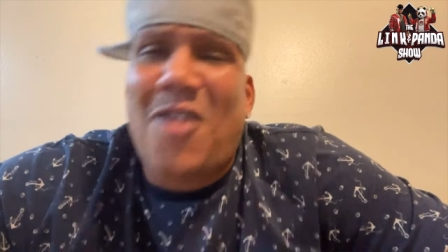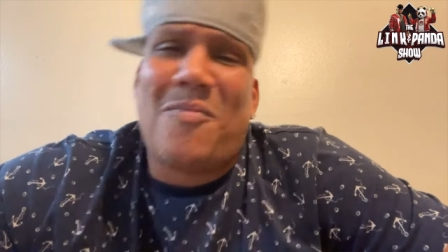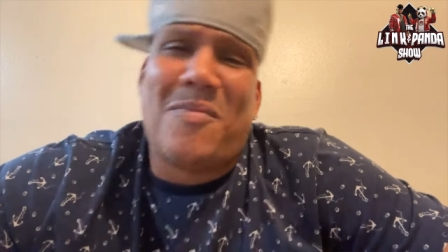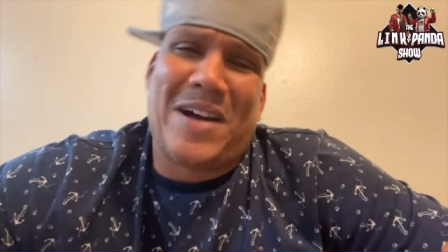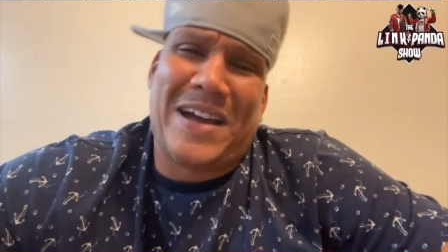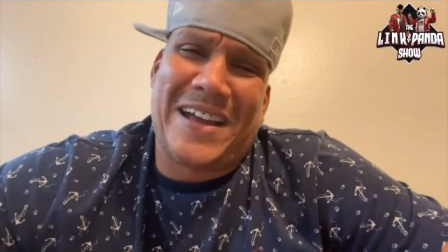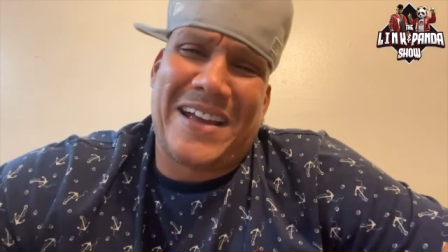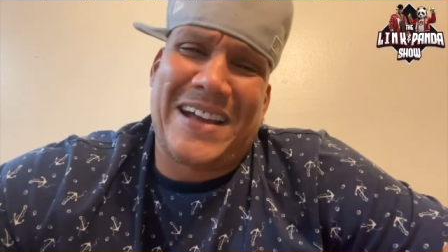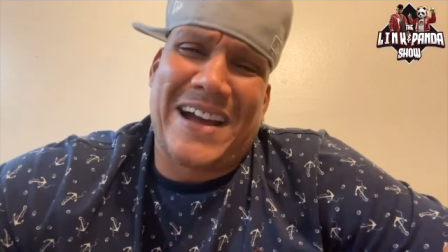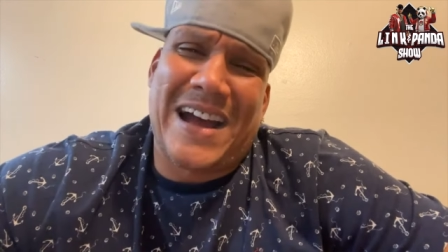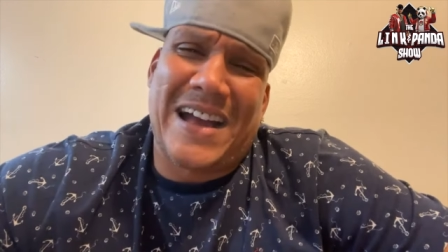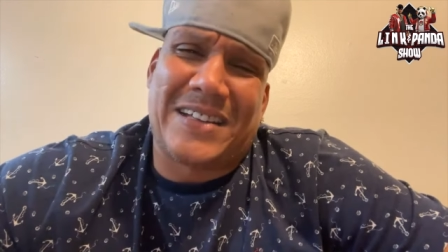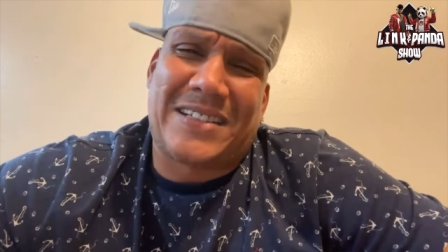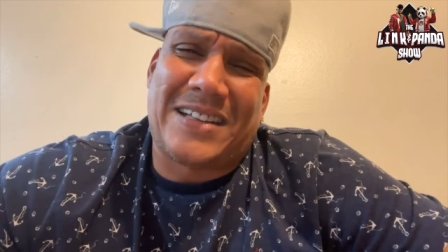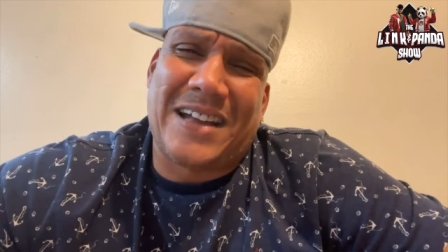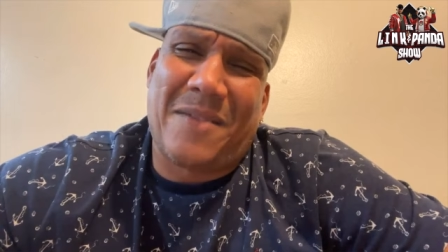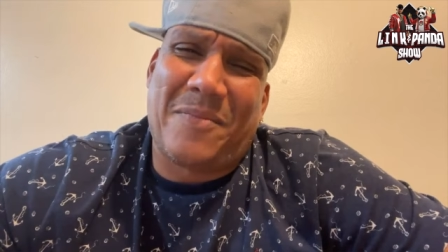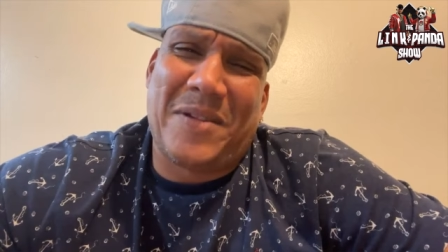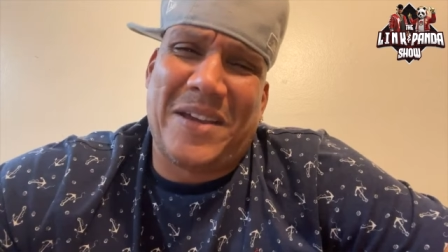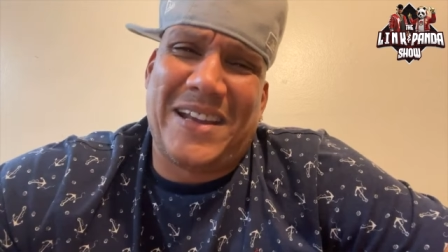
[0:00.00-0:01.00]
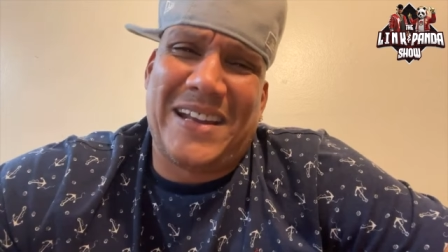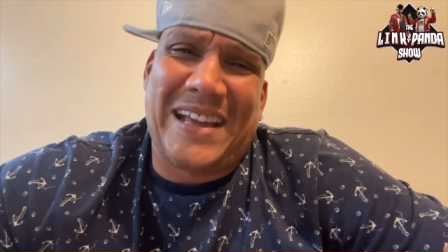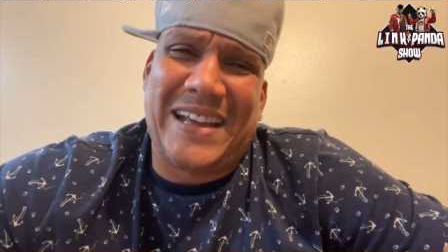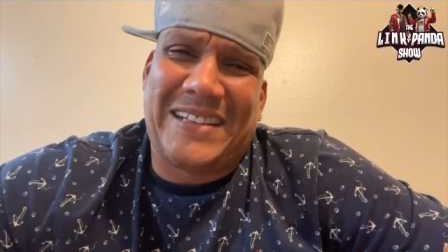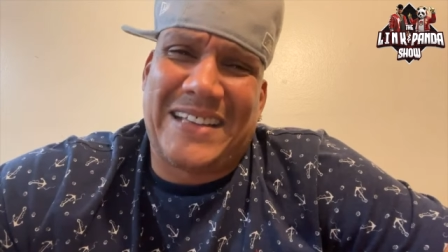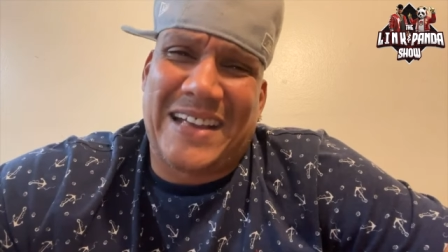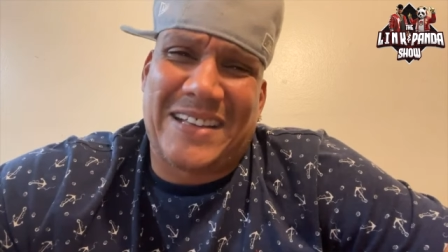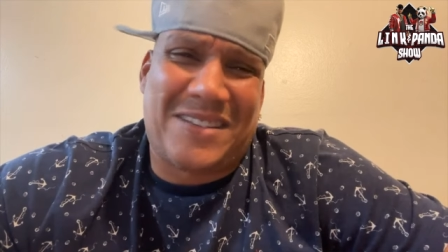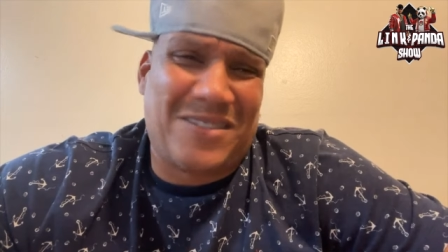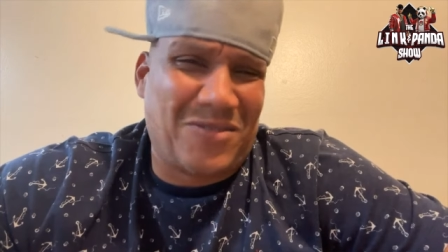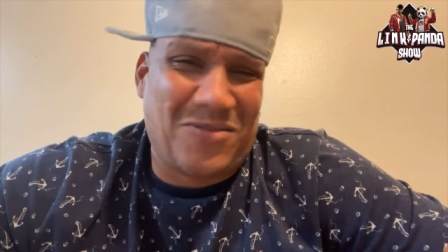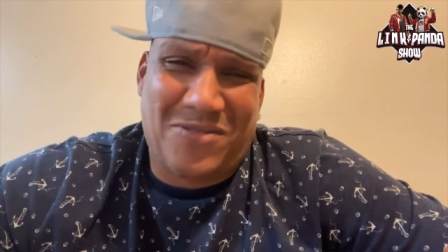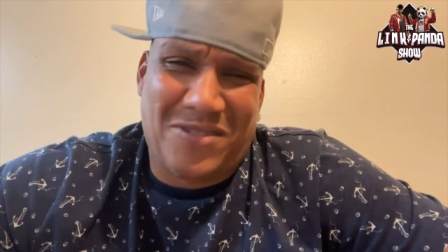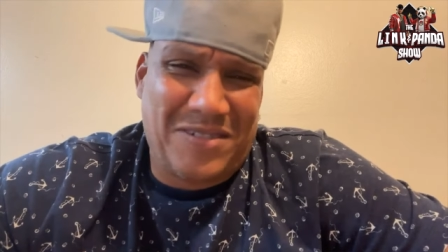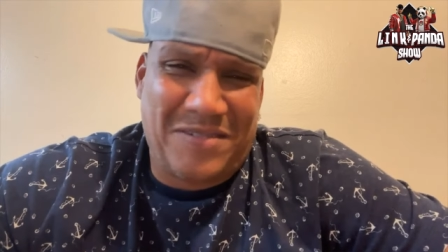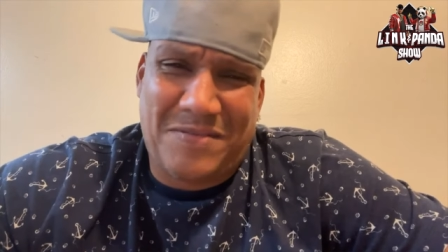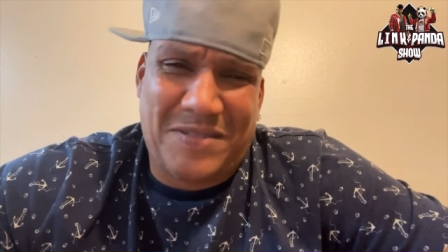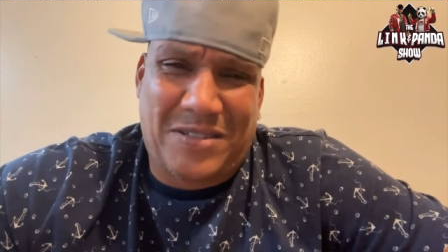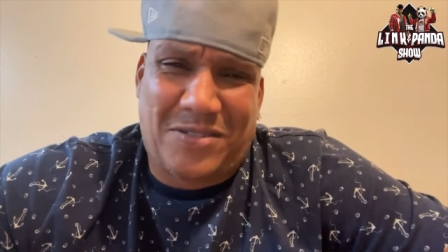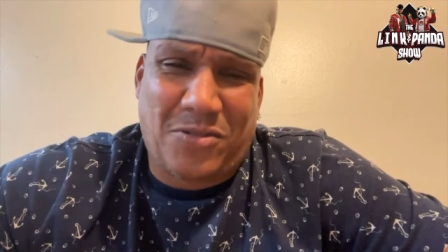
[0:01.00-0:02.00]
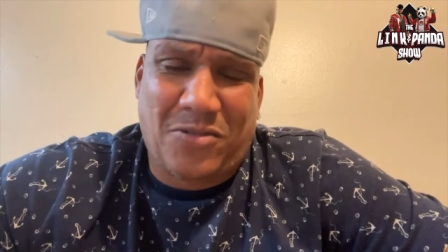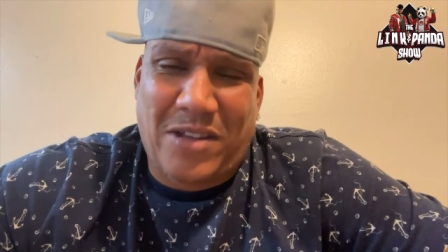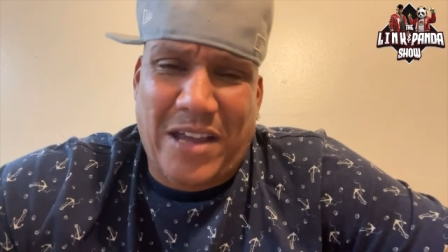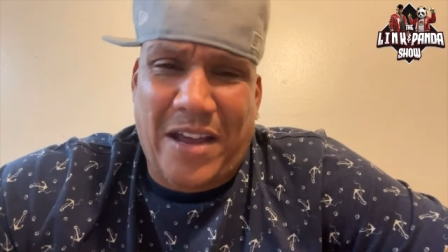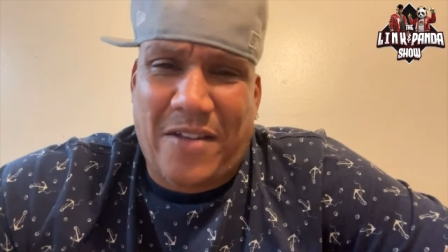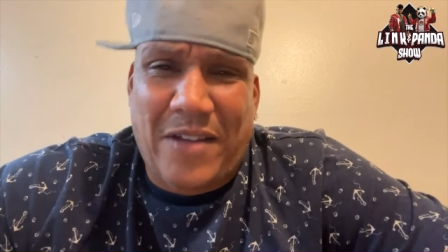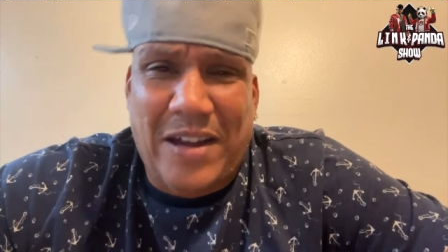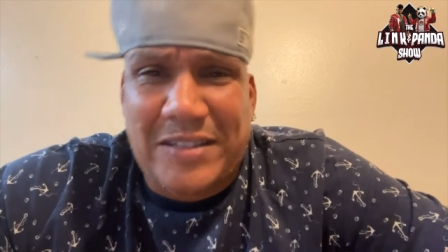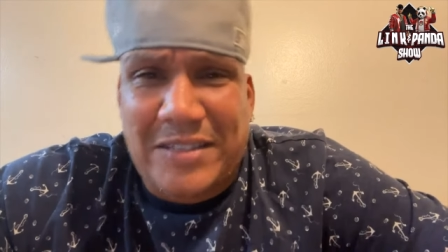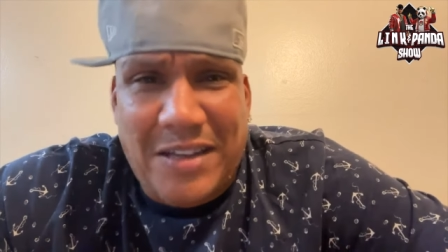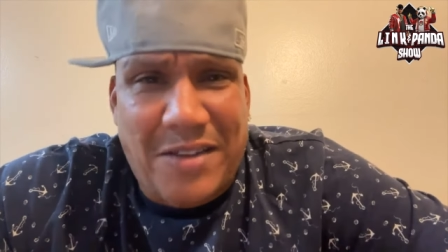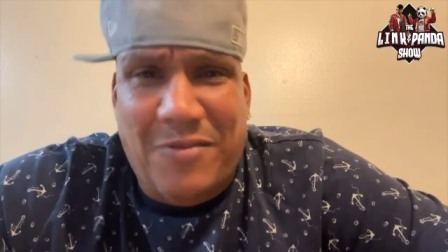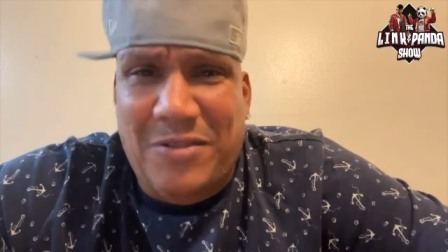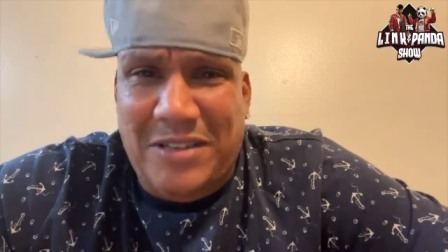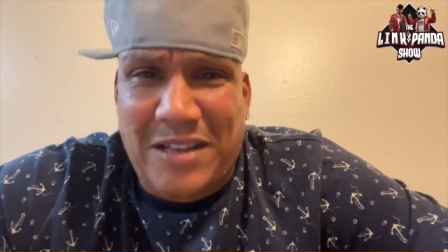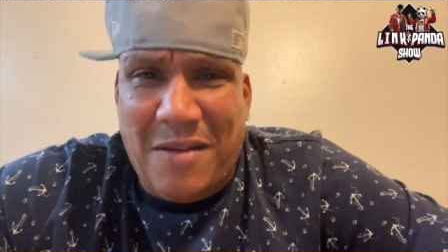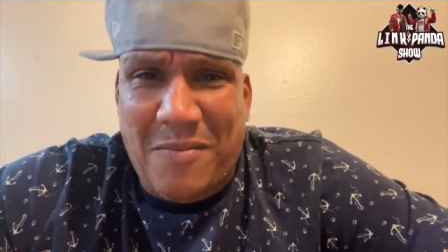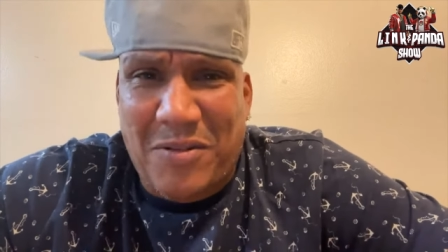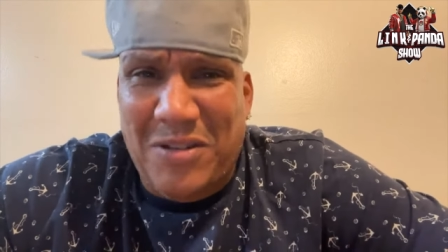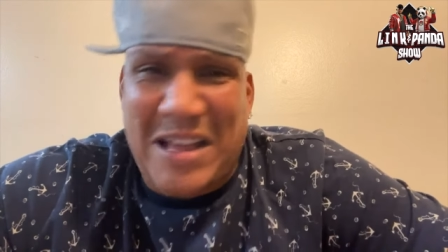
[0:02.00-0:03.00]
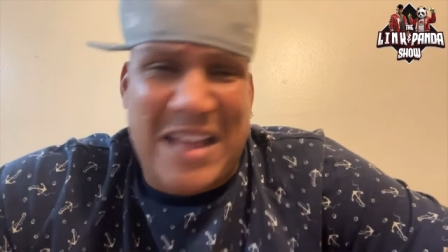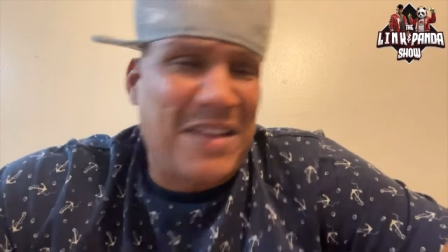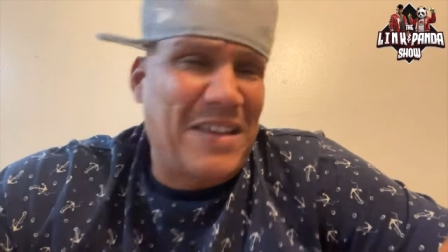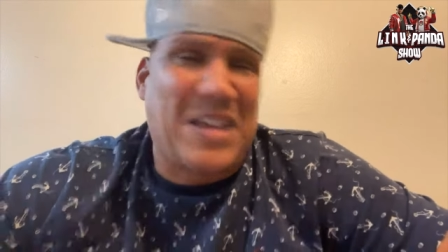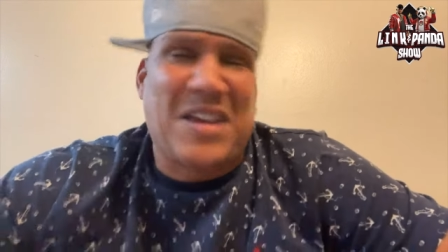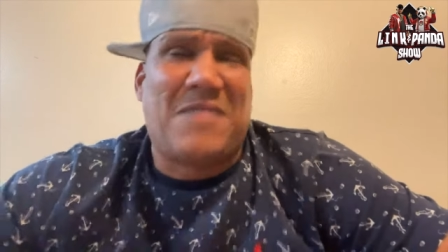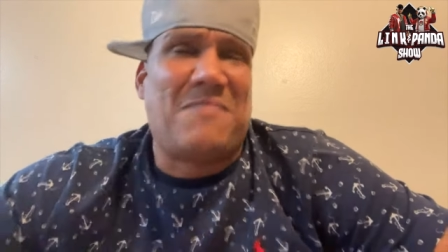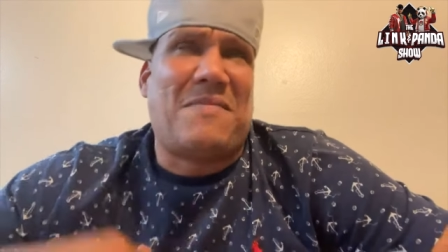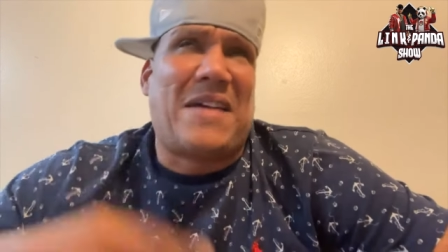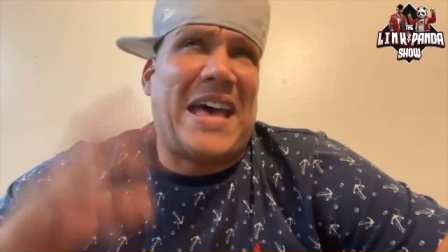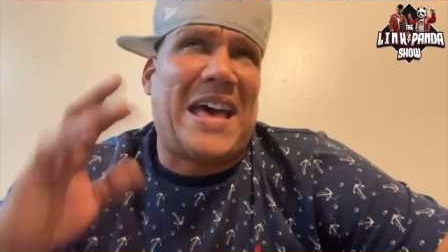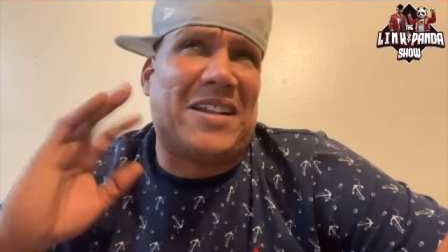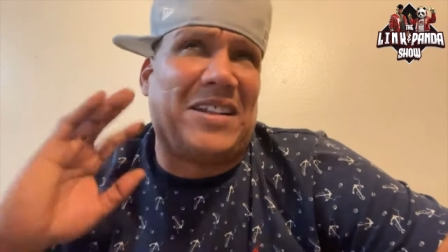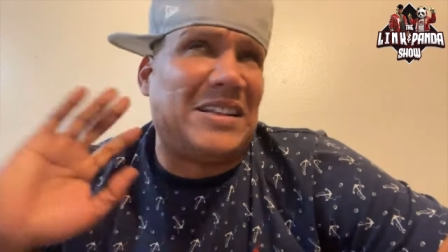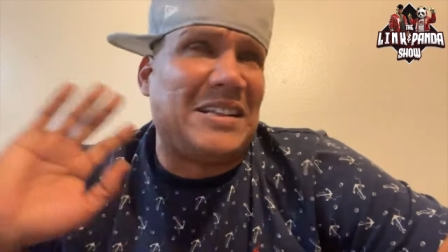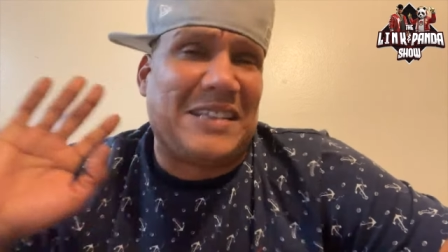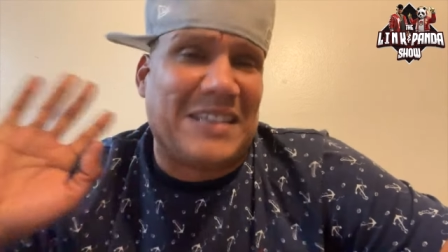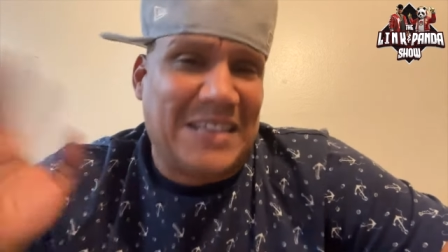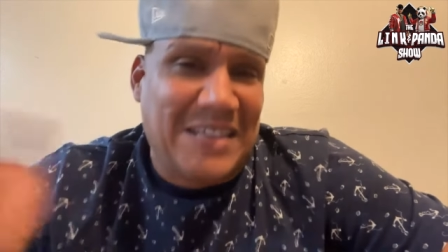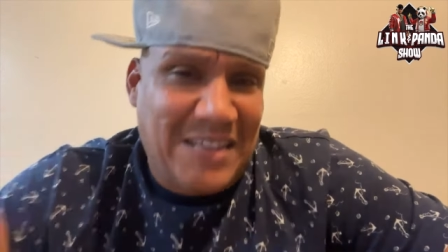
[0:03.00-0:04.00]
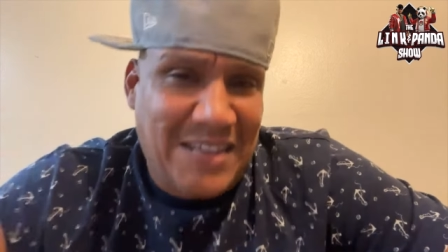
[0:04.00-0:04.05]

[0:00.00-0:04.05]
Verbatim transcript: that, like... Oh, my God. Stop being like that, dude. You're too gay right there with that boy. He couldn't battle.